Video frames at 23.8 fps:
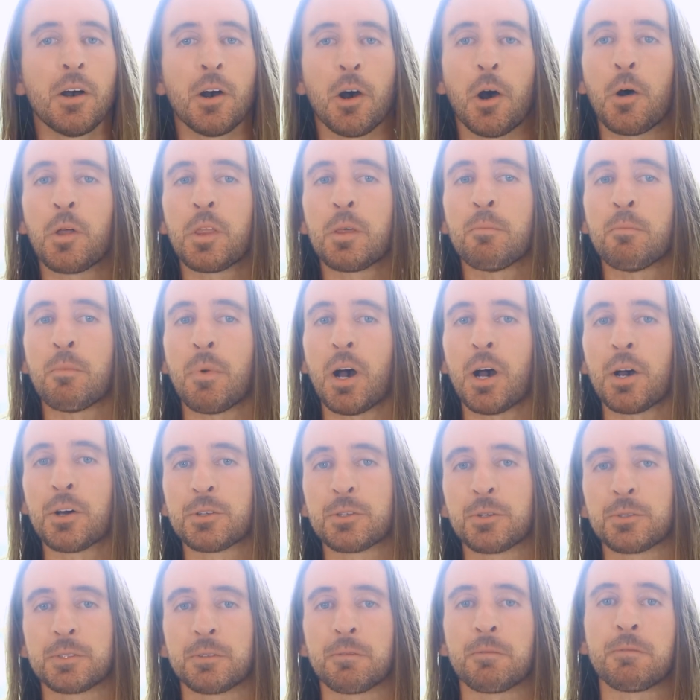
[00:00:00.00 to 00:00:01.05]
all the
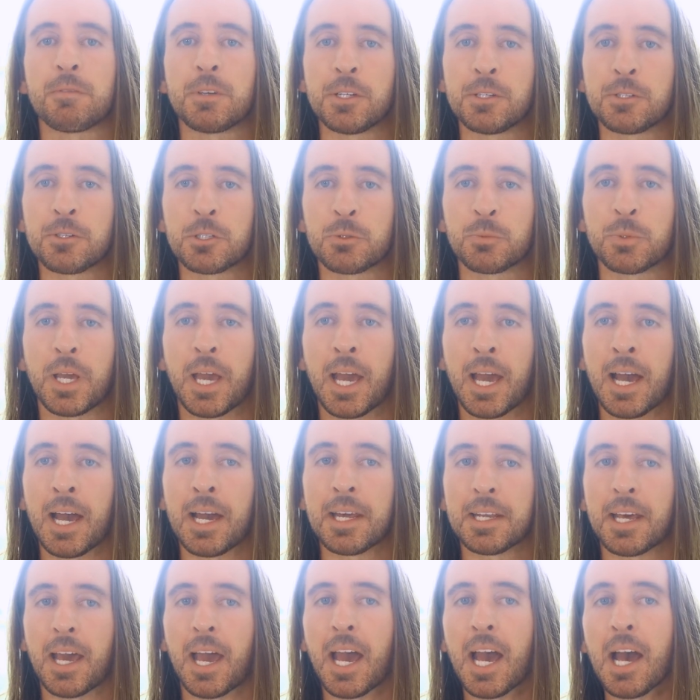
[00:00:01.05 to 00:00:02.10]
modules and features we
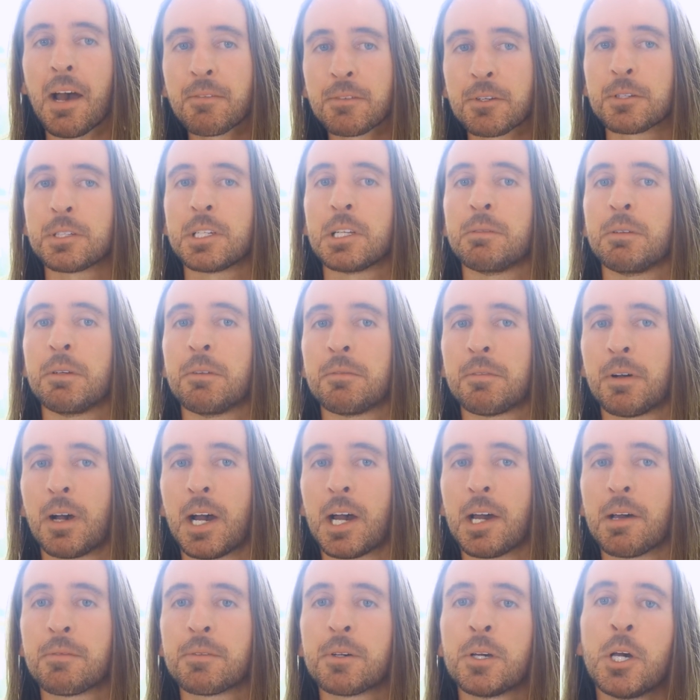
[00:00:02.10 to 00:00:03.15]
add after Divi
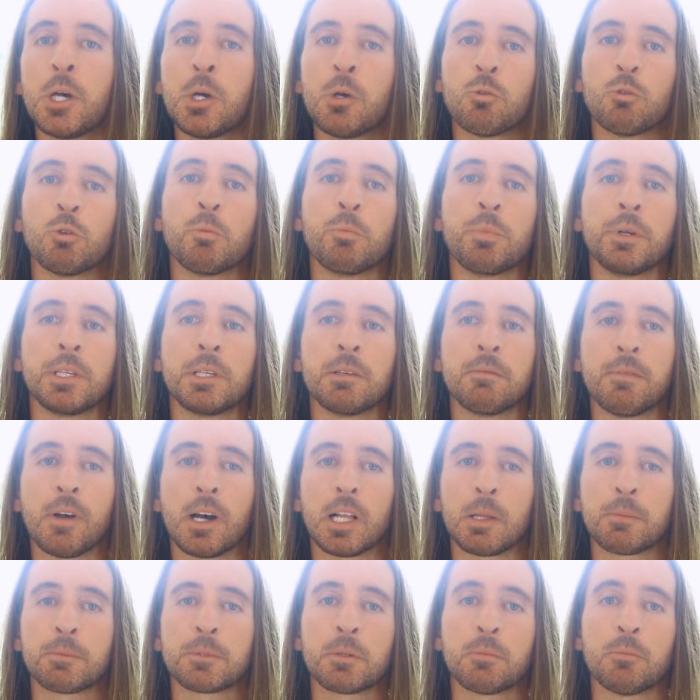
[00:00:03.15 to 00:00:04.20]
5 will be
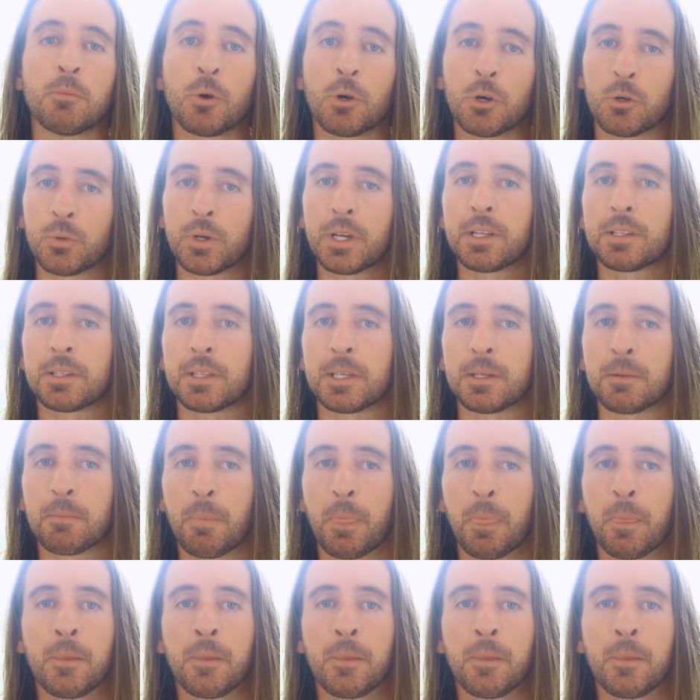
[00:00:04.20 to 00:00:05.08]
developed more quickly.